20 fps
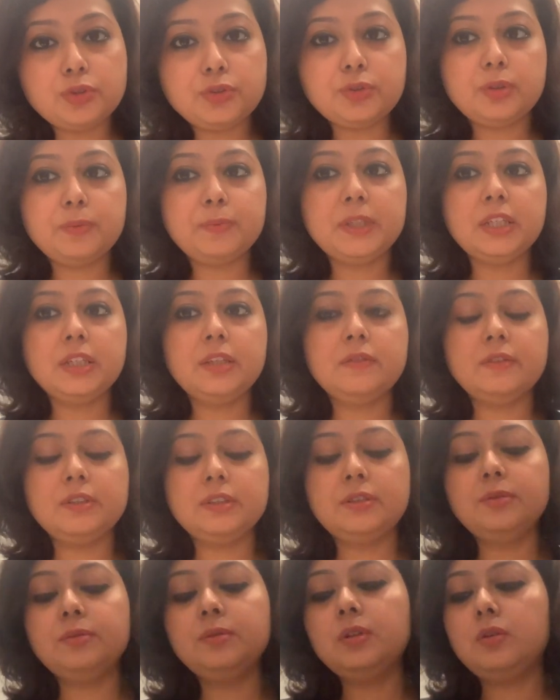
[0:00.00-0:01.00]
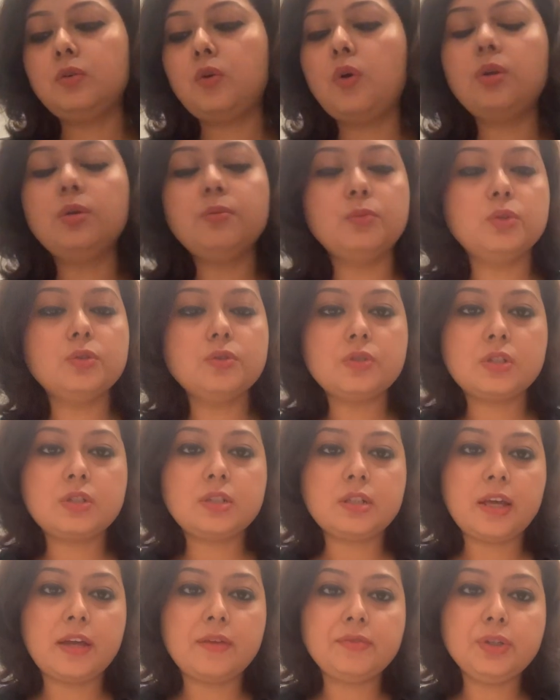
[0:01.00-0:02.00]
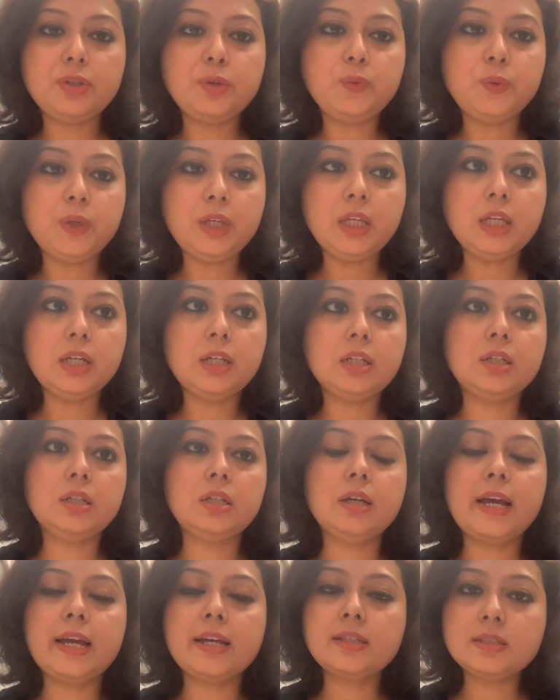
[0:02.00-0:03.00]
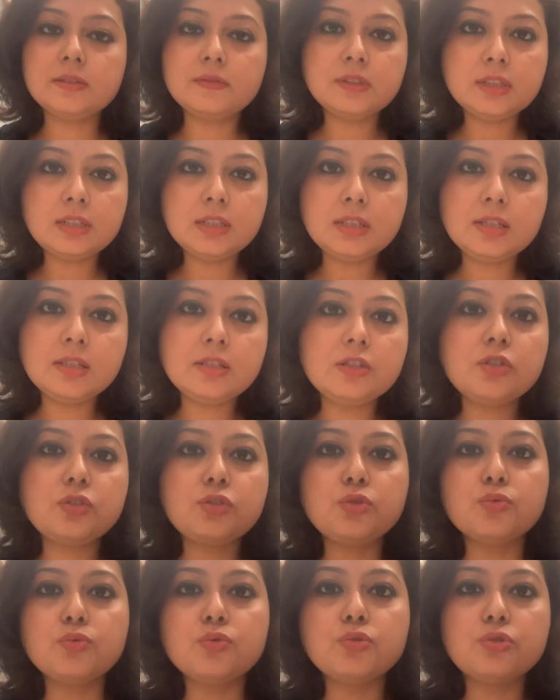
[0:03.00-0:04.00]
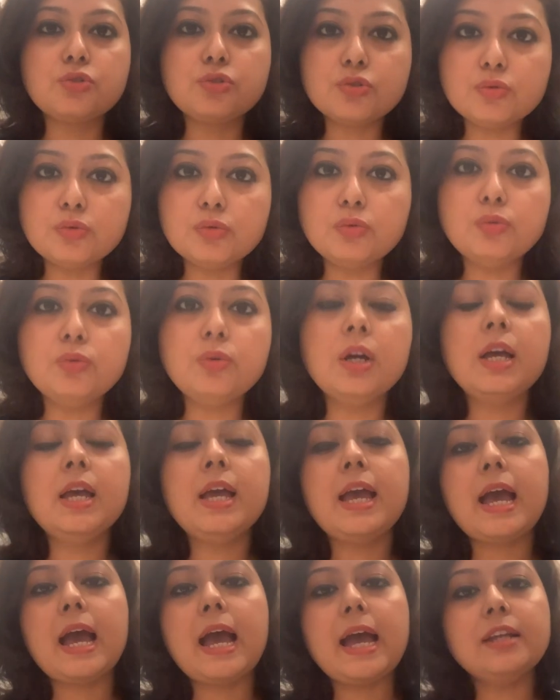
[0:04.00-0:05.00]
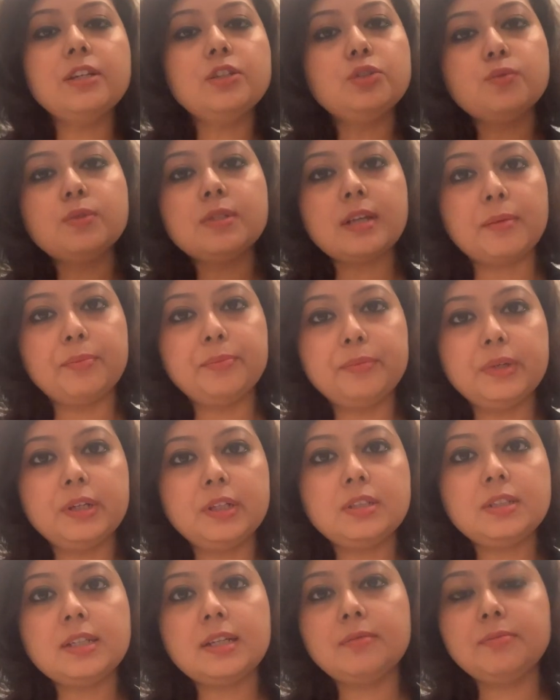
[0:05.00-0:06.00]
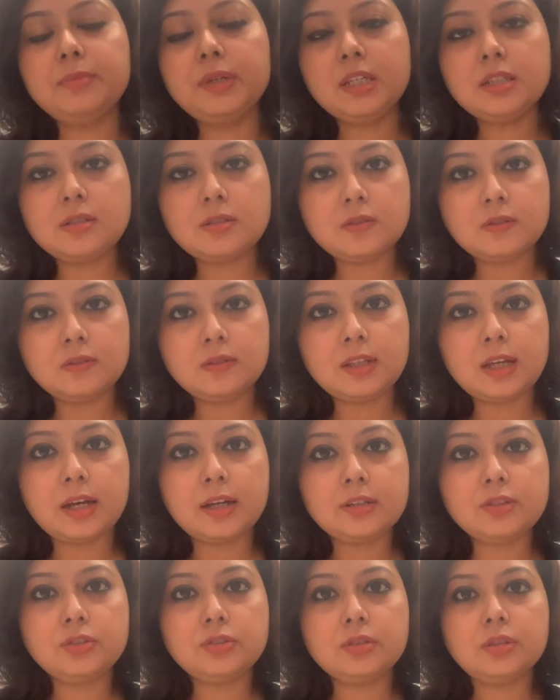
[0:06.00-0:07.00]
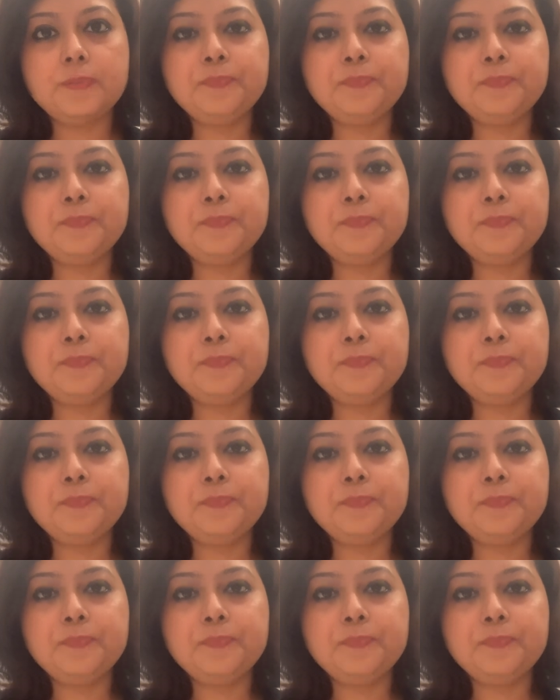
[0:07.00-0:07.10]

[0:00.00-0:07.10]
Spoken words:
You will be given almost every week activities to do and to submit, and based on that,